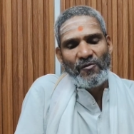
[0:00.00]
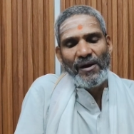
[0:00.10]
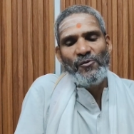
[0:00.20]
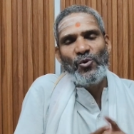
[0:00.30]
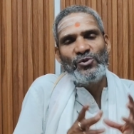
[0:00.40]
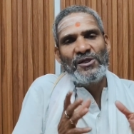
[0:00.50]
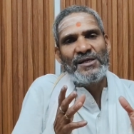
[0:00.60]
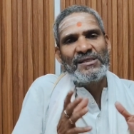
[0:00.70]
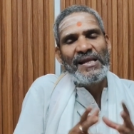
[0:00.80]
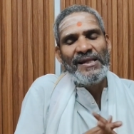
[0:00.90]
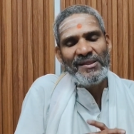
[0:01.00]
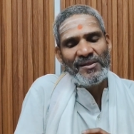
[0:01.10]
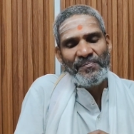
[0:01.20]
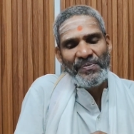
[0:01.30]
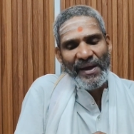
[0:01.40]
12 yojanas
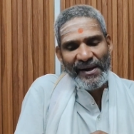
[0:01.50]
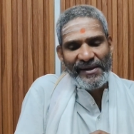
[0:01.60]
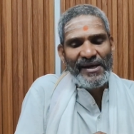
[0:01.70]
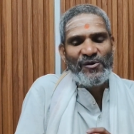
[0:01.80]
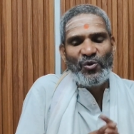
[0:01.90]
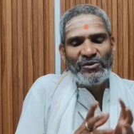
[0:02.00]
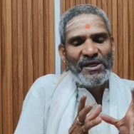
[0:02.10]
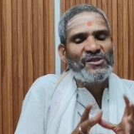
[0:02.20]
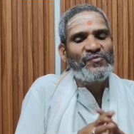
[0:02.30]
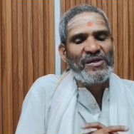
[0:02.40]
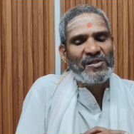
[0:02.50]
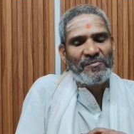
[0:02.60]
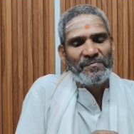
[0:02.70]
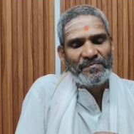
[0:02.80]
length and 8 yojanas width.